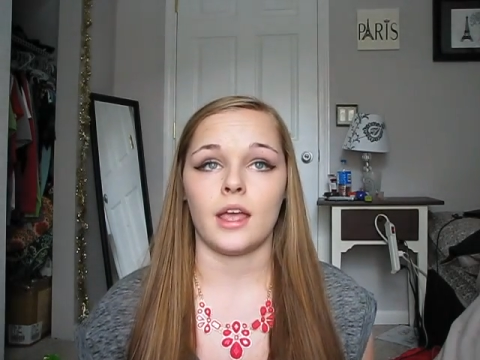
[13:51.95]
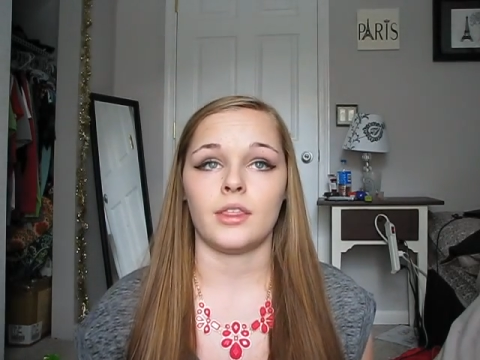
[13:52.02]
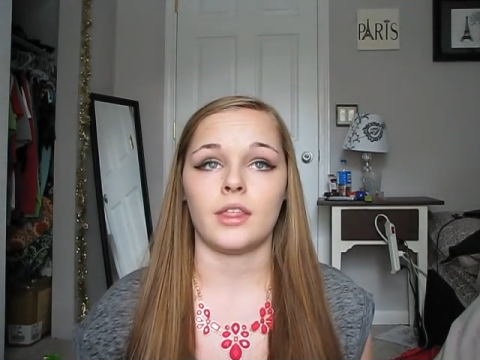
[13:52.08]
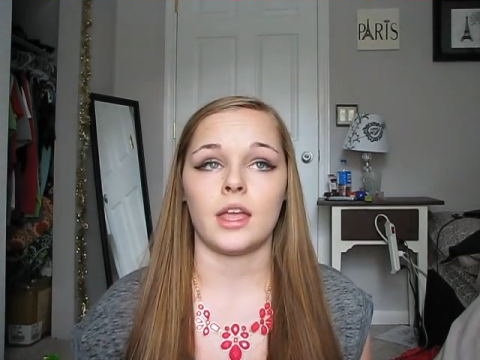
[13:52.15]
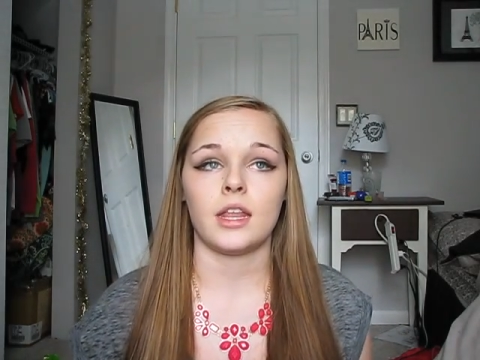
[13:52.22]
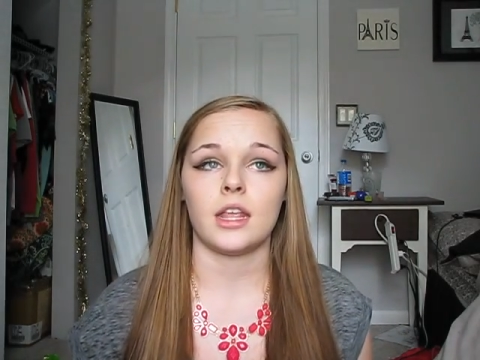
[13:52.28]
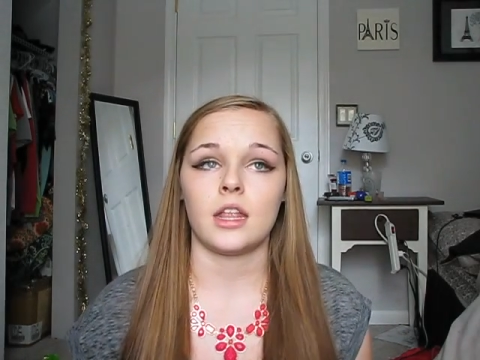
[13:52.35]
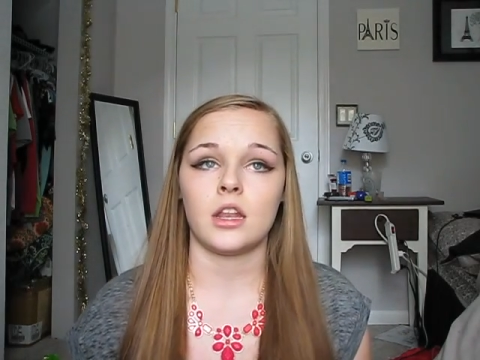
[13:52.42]
and
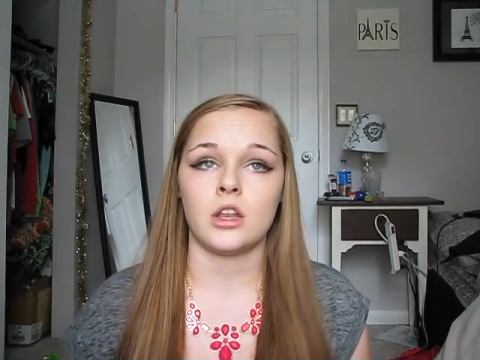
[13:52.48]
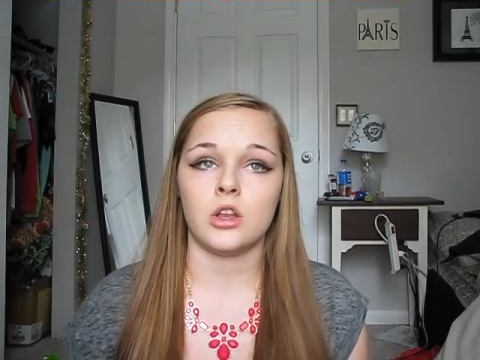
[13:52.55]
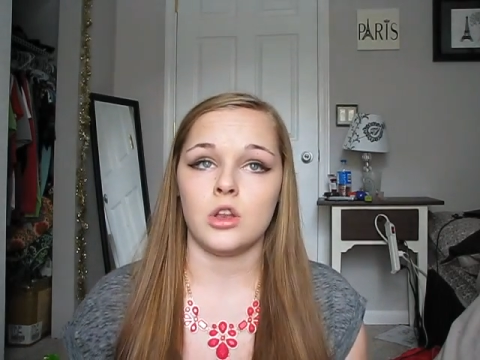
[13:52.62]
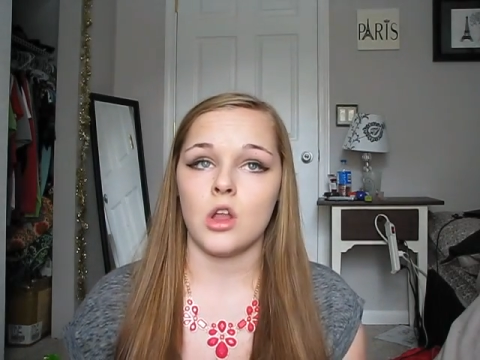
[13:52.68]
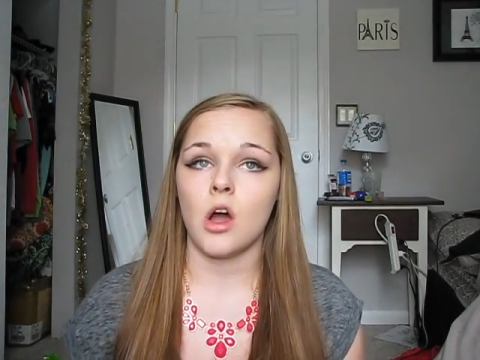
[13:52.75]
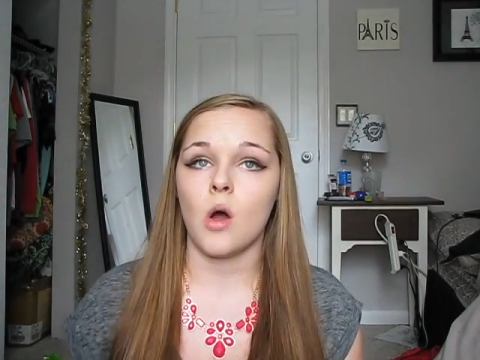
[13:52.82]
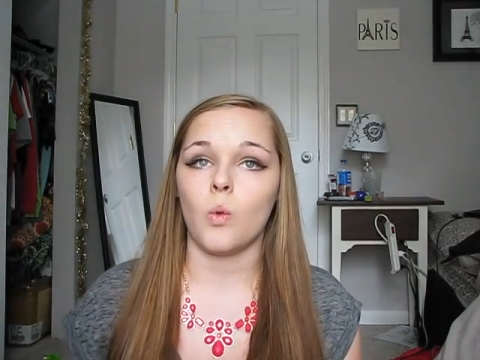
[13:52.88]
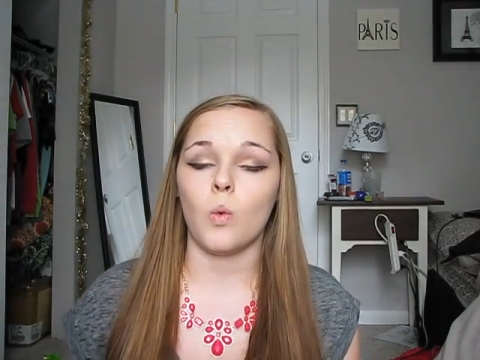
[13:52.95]
they didn't
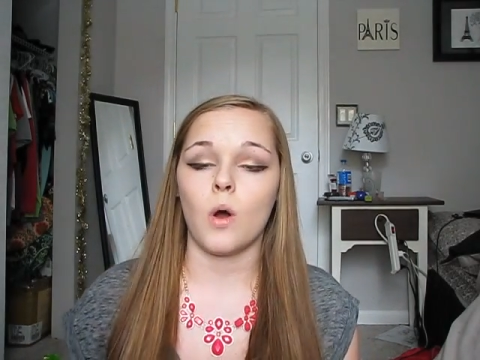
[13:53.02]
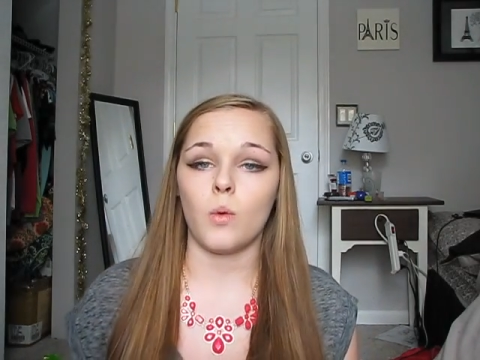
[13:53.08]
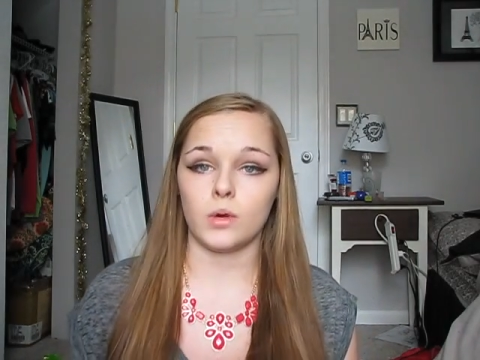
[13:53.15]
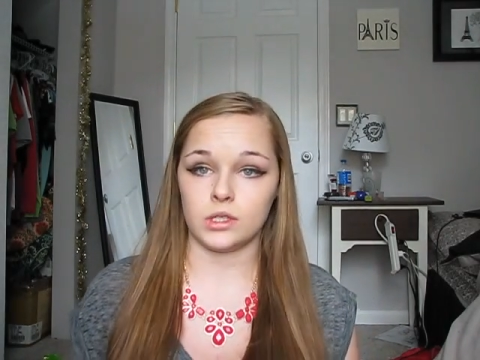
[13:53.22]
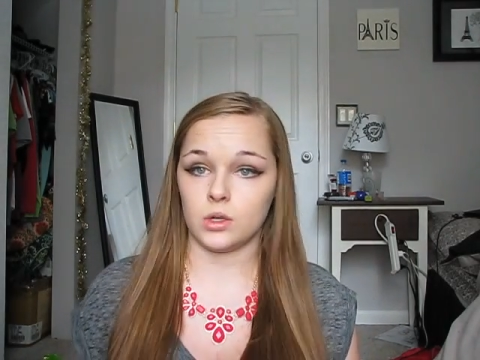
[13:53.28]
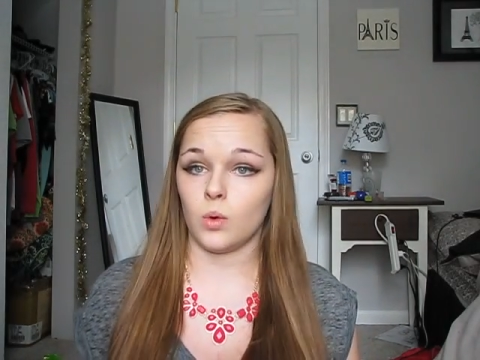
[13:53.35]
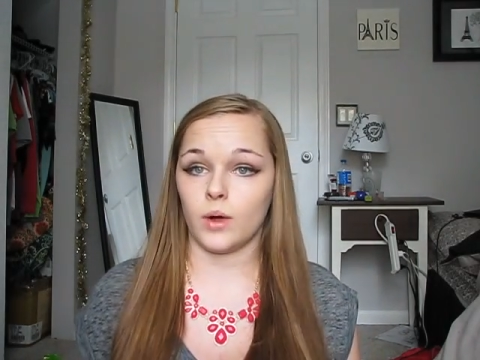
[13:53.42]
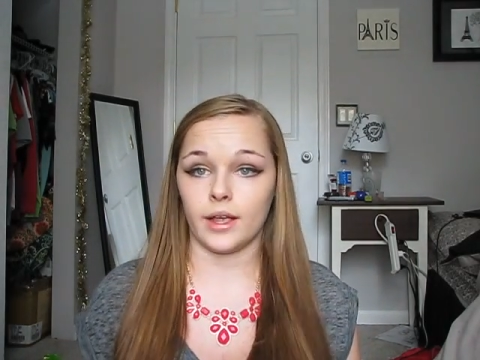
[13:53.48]
know what
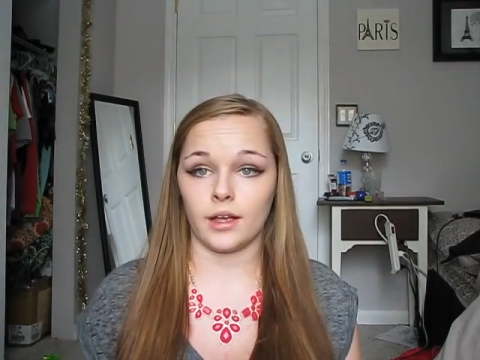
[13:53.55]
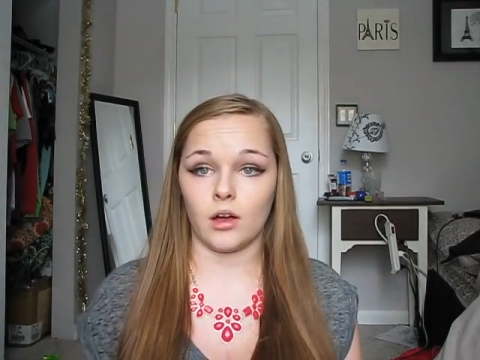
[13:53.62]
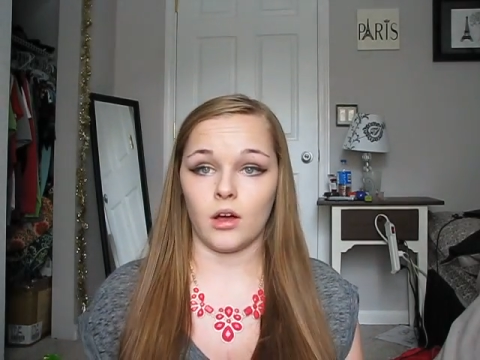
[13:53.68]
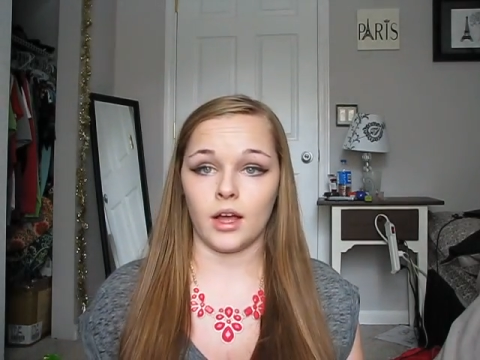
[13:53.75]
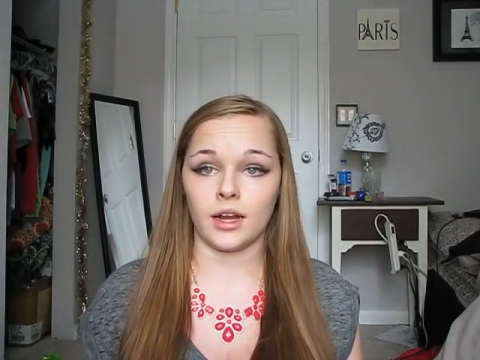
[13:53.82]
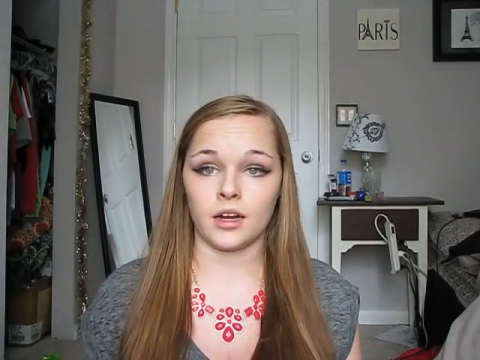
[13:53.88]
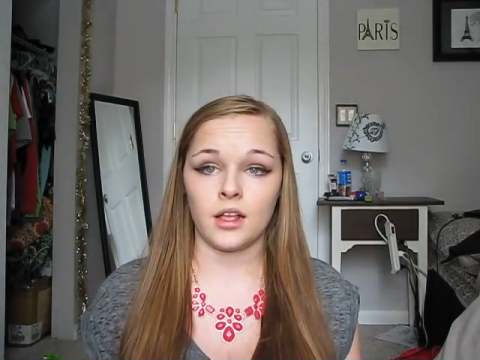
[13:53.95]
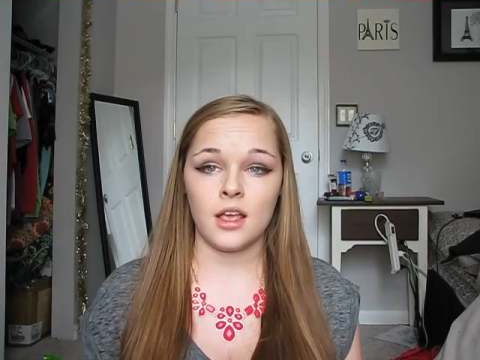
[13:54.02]
was going
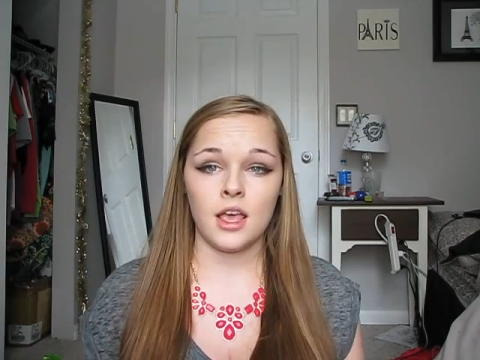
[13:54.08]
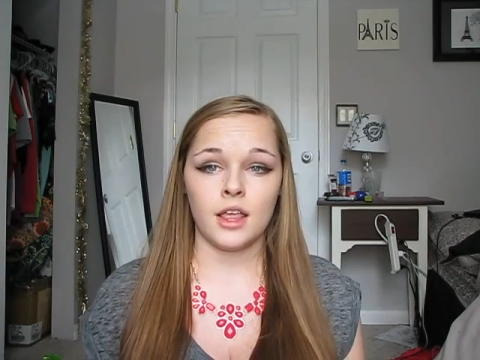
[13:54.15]
on.